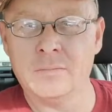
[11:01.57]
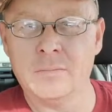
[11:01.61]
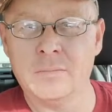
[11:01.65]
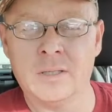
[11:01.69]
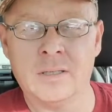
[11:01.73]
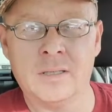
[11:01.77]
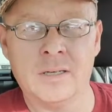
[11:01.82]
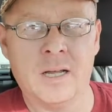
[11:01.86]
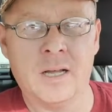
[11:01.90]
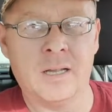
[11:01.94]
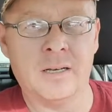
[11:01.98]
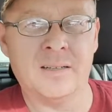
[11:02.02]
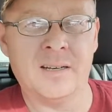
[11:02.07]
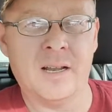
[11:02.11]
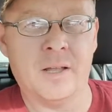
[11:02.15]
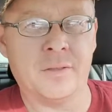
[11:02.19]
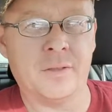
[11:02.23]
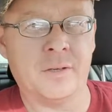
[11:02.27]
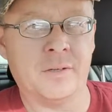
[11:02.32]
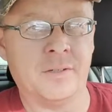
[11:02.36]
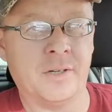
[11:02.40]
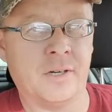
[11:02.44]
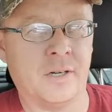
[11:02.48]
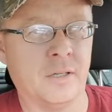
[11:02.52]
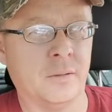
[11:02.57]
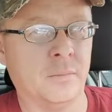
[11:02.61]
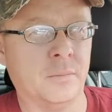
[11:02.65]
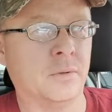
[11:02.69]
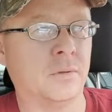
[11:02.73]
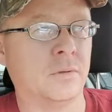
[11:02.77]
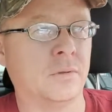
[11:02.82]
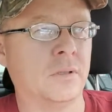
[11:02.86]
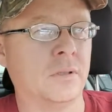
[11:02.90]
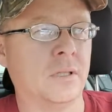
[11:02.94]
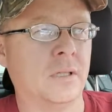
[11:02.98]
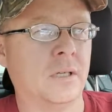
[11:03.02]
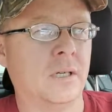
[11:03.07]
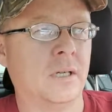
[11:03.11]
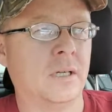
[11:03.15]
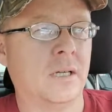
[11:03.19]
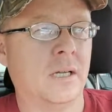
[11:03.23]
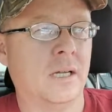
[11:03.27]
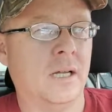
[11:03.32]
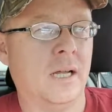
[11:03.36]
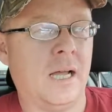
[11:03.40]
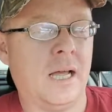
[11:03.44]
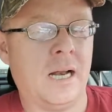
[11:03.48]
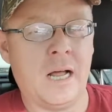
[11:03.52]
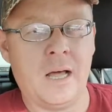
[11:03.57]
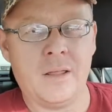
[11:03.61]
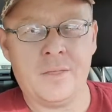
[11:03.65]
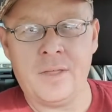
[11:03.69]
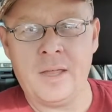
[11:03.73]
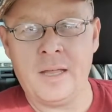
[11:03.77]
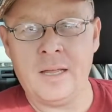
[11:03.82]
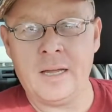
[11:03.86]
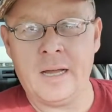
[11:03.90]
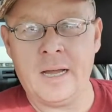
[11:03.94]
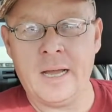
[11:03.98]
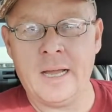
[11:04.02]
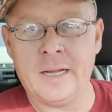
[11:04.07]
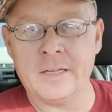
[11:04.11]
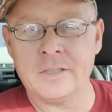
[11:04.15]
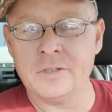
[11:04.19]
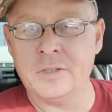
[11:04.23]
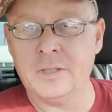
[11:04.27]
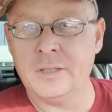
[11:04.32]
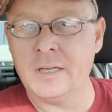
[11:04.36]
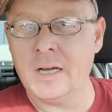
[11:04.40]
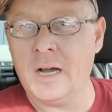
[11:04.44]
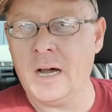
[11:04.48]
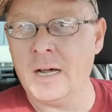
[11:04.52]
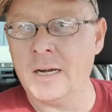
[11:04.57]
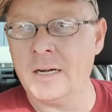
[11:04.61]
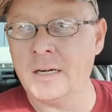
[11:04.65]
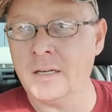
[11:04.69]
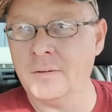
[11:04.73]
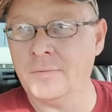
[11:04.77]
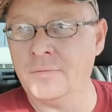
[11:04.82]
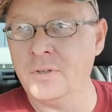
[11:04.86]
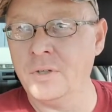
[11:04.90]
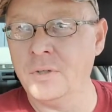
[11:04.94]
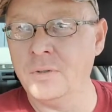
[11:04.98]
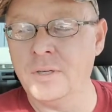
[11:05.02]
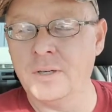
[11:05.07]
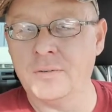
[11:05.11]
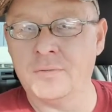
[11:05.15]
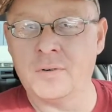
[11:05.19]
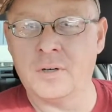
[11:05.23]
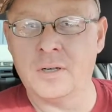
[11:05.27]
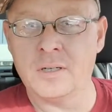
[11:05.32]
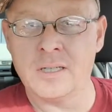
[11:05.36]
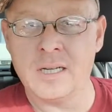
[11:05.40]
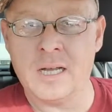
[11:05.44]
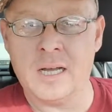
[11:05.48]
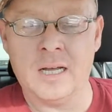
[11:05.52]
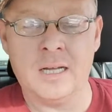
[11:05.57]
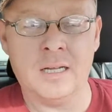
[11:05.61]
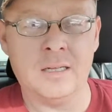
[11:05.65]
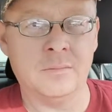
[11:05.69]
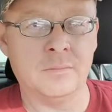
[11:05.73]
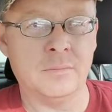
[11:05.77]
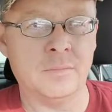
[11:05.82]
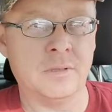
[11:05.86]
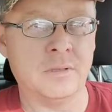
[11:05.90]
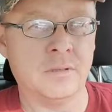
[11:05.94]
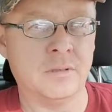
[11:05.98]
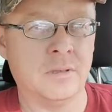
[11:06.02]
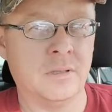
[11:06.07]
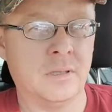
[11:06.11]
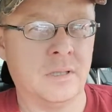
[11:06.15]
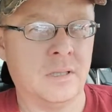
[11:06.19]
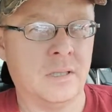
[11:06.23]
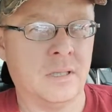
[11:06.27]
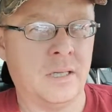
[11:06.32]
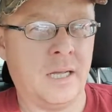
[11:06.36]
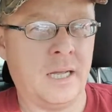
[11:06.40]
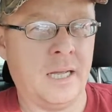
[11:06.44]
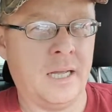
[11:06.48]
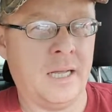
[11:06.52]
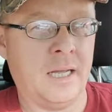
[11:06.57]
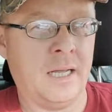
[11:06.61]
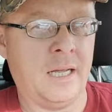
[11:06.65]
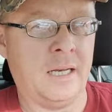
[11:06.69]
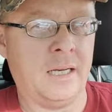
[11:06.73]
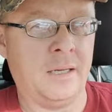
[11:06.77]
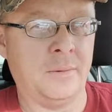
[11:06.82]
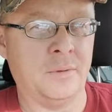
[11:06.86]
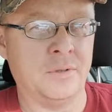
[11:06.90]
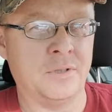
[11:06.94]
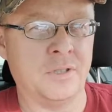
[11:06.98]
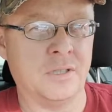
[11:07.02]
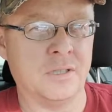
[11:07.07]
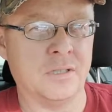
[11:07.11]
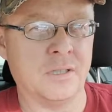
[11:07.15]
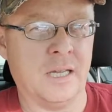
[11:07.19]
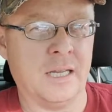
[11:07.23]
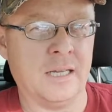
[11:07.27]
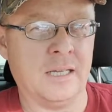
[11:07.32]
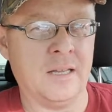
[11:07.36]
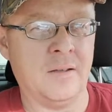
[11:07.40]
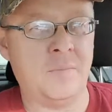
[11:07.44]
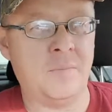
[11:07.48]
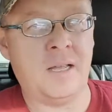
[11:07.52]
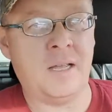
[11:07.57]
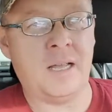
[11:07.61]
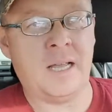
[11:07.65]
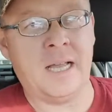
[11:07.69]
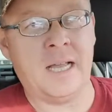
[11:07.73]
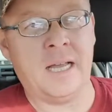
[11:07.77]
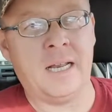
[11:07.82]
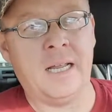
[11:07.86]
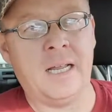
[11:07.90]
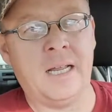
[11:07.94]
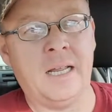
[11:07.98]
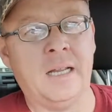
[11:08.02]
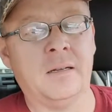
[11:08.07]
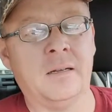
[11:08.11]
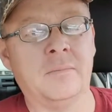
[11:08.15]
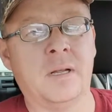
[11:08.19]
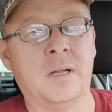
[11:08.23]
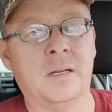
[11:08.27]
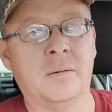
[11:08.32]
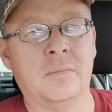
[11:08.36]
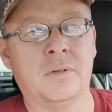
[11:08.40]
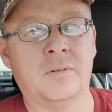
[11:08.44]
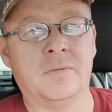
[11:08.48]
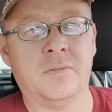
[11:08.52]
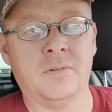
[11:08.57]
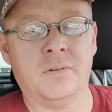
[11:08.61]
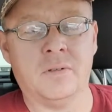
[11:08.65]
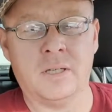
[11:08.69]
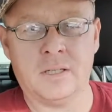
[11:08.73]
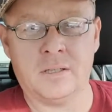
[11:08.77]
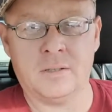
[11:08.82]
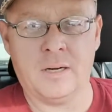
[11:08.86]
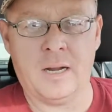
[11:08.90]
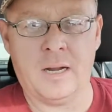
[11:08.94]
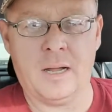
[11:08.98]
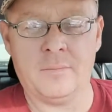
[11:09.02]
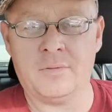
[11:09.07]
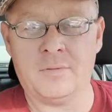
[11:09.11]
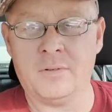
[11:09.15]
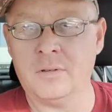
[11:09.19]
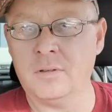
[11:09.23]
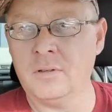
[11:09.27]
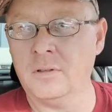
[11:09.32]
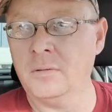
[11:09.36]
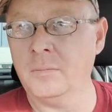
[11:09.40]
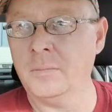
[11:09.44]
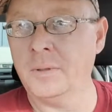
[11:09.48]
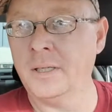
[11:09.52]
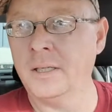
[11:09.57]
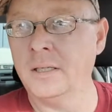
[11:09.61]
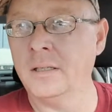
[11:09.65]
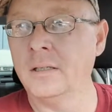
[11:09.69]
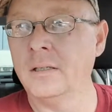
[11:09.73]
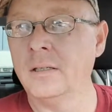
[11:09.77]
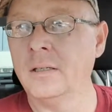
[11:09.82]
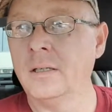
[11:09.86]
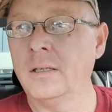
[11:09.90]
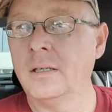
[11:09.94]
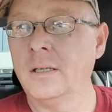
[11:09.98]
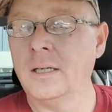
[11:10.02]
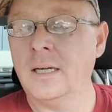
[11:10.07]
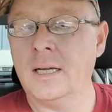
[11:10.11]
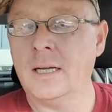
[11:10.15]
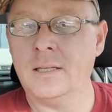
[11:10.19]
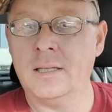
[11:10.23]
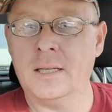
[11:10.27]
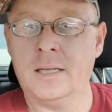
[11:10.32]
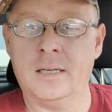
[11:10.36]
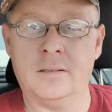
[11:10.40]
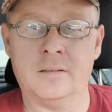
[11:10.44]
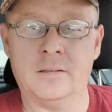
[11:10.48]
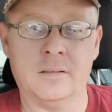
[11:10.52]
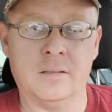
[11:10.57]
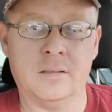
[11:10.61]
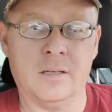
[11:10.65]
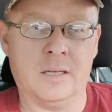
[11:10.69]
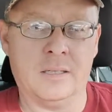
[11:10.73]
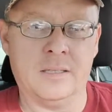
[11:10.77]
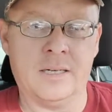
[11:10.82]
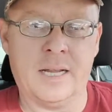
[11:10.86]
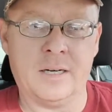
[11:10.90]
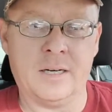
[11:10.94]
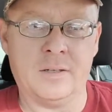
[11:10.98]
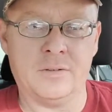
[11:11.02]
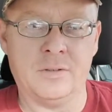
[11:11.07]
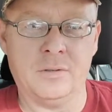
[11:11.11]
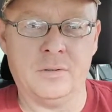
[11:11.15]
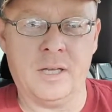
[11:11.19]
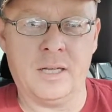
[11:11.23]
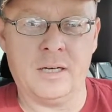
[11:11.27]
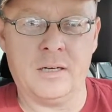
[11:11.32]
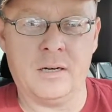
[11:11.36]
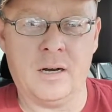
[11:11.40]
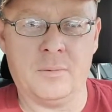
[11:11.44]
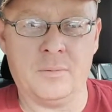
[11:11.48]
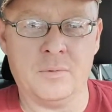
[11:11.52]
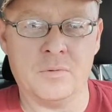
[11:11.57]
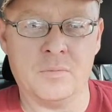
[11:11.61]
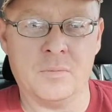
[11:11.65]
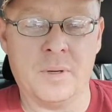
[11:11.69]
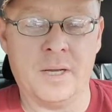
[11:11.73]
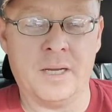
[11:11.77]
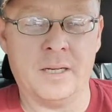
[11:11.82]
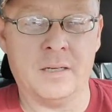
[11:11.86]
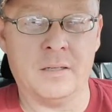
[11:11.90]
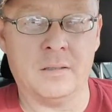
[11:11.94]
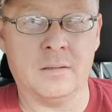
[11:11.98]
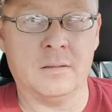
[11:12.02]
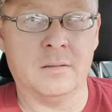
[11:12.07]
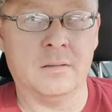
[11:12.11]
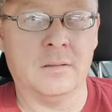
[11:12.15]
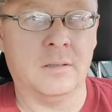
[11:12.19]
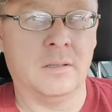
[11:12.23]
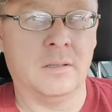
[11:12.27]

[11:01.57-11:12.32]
but nothing terrible. And I think I actually caught it a few different times, and it would just like give me a headache, make me feel like crap for a little bit. And then a day or two later, I was better.